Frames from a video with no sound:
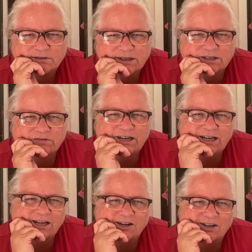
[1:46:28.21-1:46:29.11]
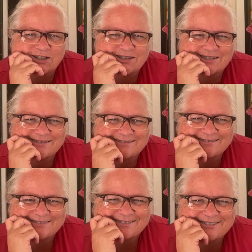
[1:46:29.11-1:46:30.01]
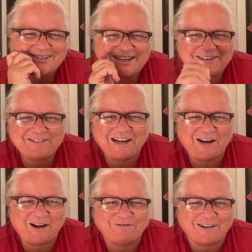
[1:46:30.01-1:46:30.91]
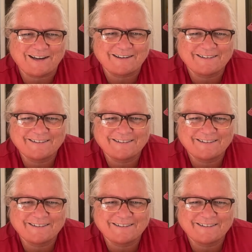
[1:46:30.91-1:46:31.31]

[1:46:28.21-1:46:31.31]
That's really nice. Really, really lovely.